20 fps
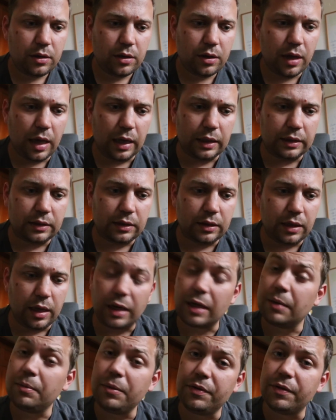that
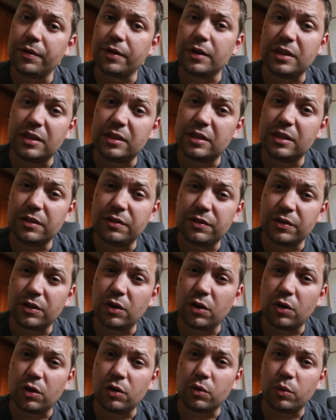can be very
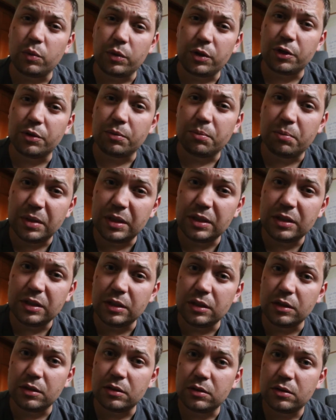difficult when you're
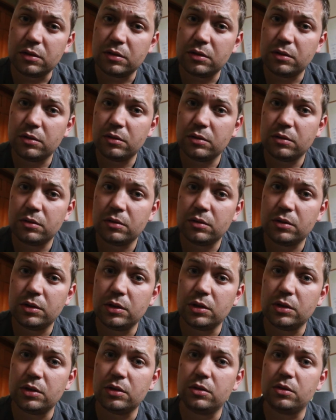busy
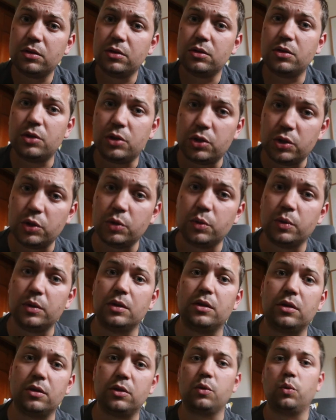
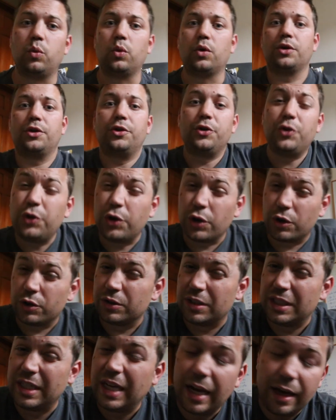doing the work you
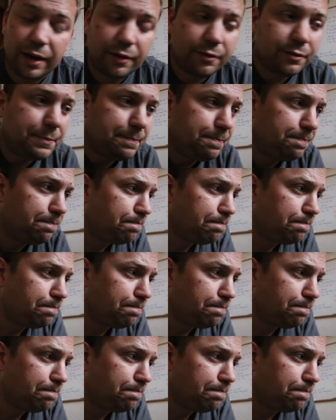currently have.